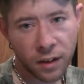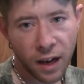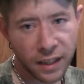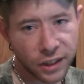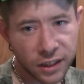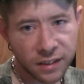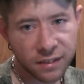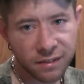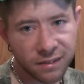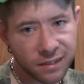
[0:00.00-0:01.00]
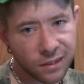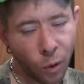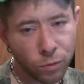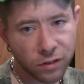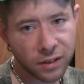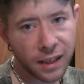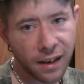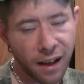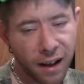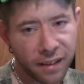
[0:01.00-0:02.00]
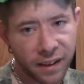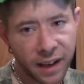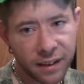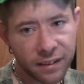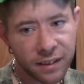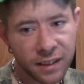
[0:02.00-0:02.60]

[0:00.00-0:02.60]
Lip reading: I just don't see a lot of that.